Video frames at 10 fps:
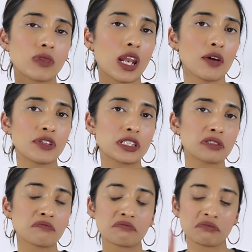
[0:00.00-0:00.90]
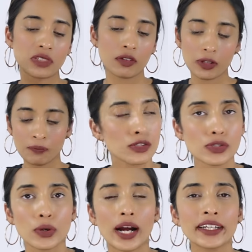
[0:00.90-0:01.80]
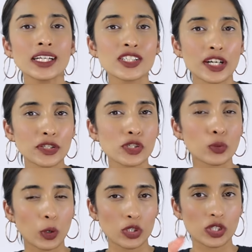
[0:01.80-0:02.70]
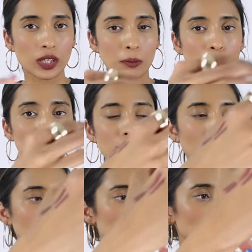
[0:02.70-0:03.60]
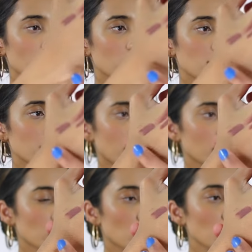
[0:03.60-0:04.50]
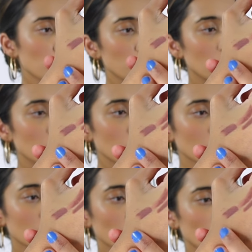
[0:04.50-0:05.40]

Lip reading: Love it. So I did try to swatch a couple of the other shades that could be, in your